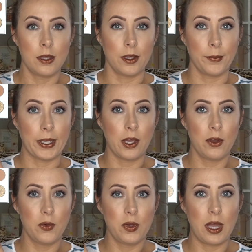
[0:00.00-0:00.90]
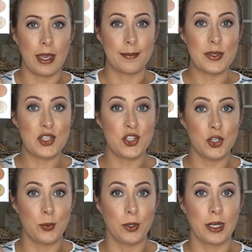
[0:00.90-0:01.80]
There we go. I'm
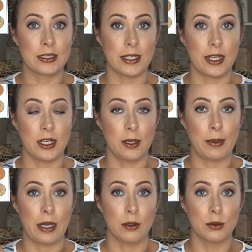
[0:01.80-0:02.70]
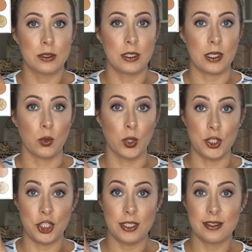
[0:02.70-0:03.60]
super excited about the
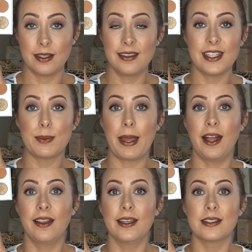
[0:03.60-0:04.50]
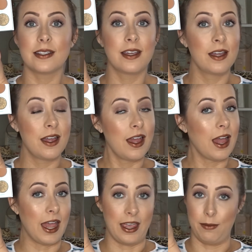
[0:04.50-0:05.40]
oranges in this palette.
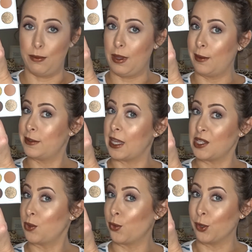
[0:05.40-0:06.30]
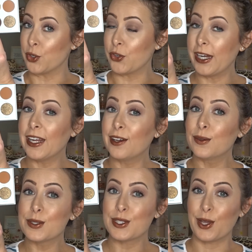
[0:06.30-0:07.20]
I'm obsessed with orange right
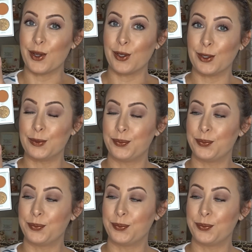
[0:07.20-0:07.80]
now, so